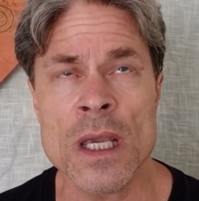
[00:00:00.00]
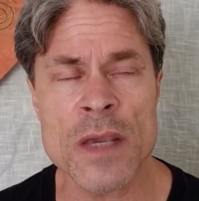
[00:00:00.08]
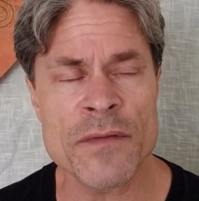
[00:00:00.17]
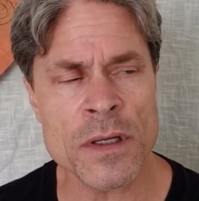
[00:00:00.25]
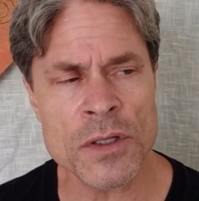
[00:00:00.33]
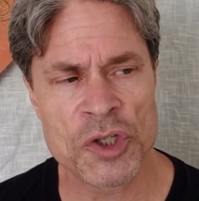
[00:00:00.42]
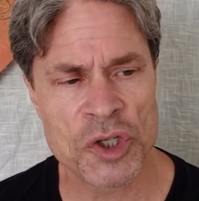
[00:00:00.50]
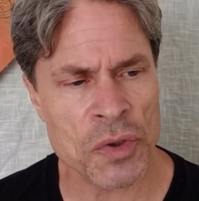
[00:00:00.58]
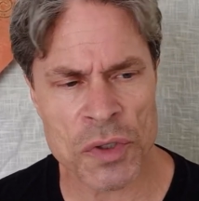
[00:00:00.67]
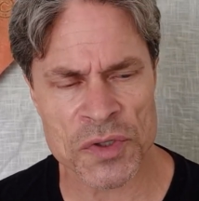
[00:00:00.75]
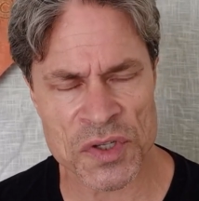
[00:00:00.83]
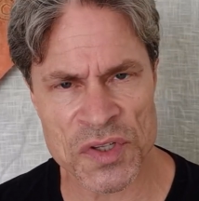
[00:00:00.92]
even
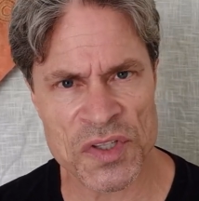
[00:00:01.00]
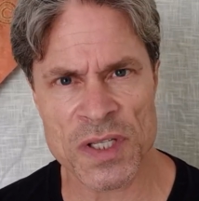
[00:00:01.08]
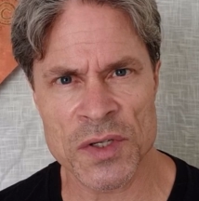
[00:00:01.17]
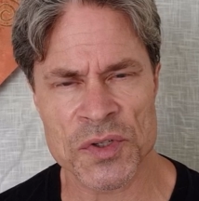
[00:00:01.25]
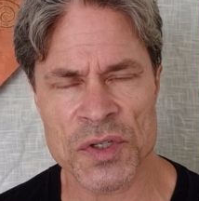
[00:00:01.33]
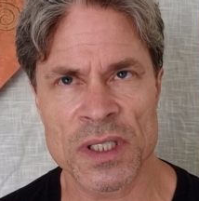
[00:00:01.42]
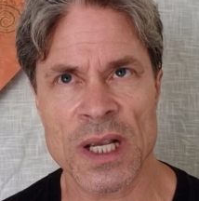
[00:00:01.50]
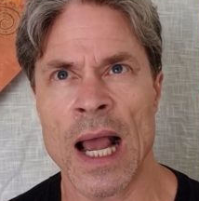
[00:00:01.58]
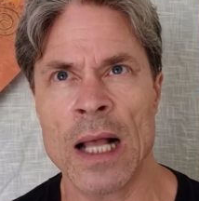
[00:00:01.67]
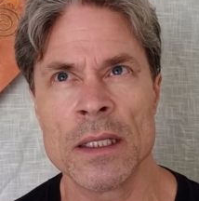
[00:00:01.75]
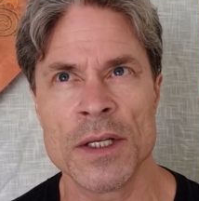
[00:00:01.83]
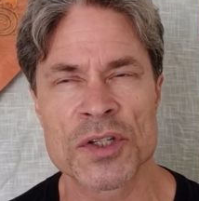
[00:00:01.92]
juniors and seniors in
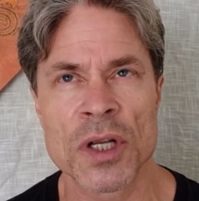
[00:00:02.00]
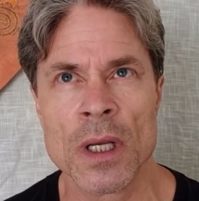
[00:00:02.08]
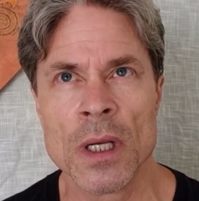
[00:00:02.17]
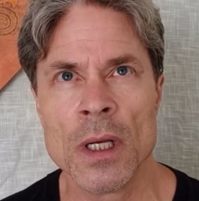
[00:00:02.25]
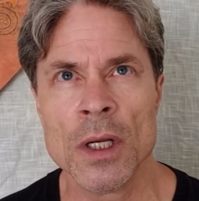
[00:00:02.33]
college,